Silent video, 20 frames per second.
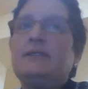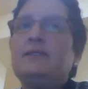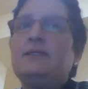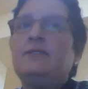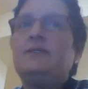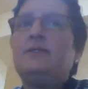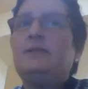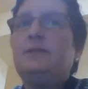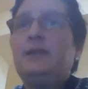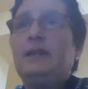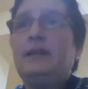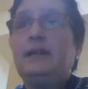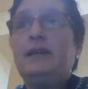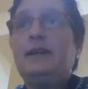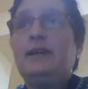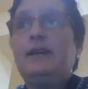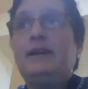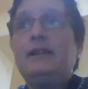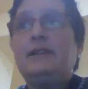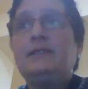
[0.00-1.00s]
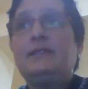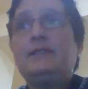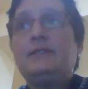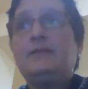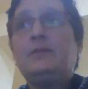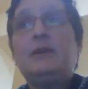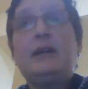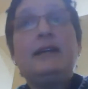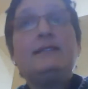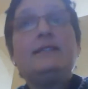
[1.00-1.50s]
also a
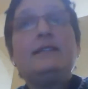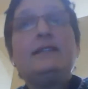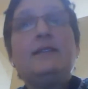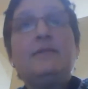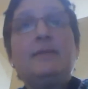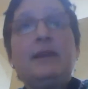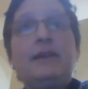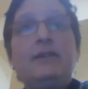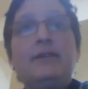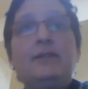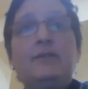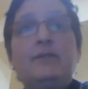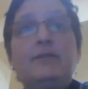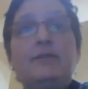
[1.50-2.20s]
surprising amount